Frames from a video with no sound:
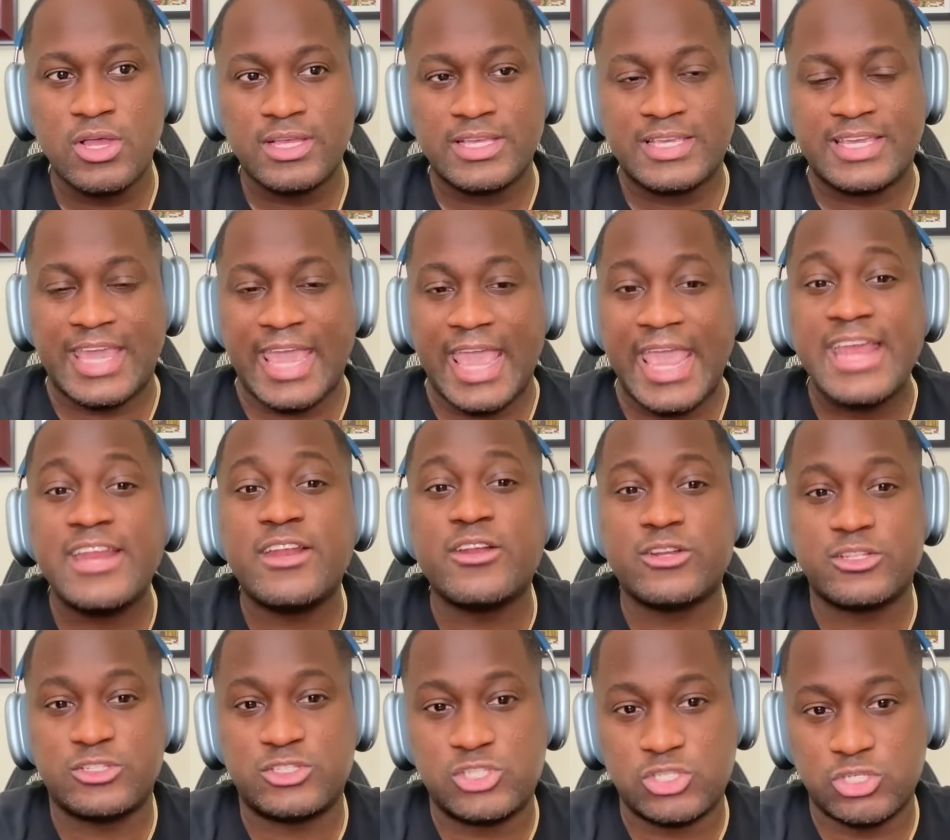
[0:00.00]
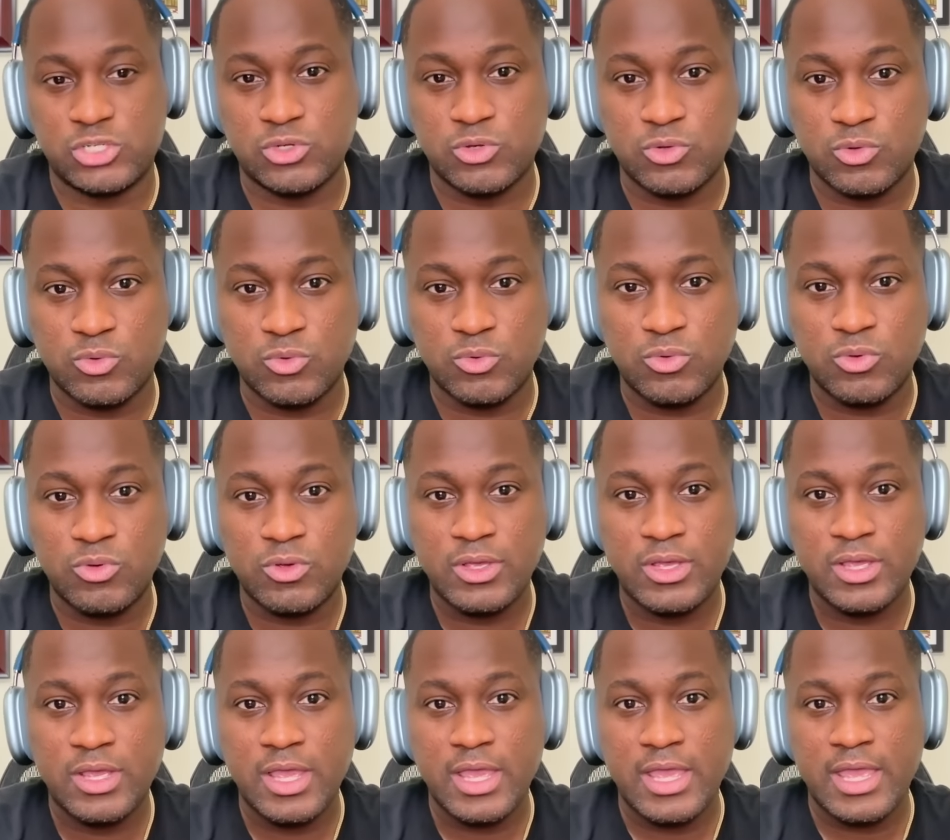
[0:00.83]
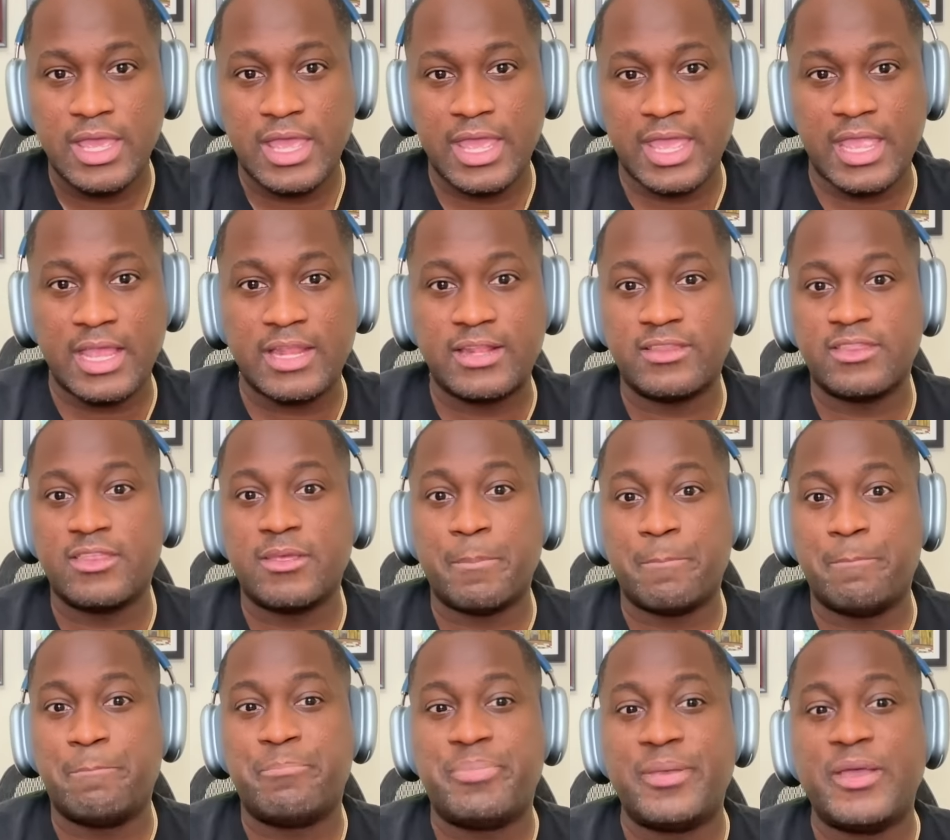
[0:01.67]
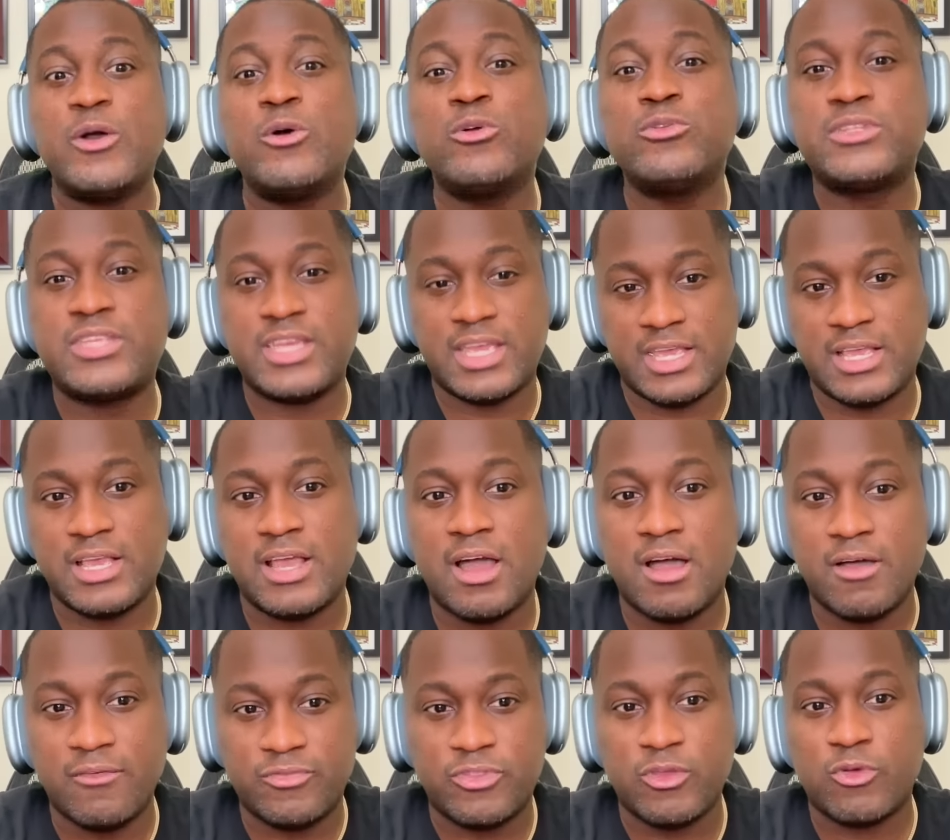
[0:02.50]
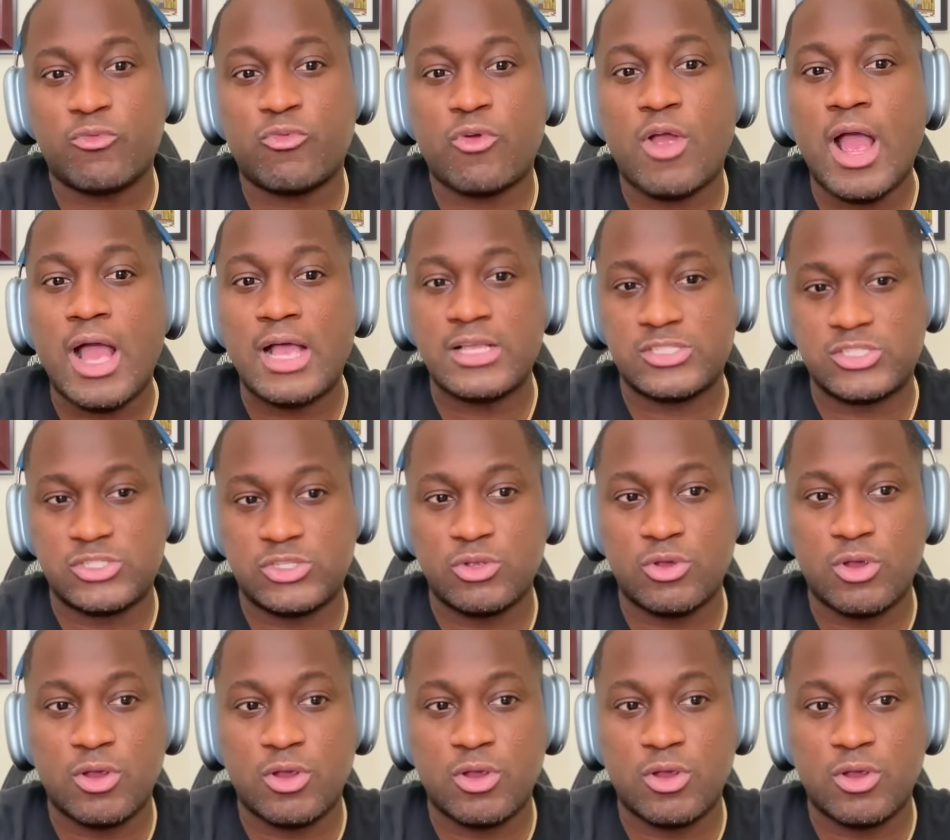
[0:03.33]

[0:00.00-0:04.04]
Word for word: catered to in the building of the roster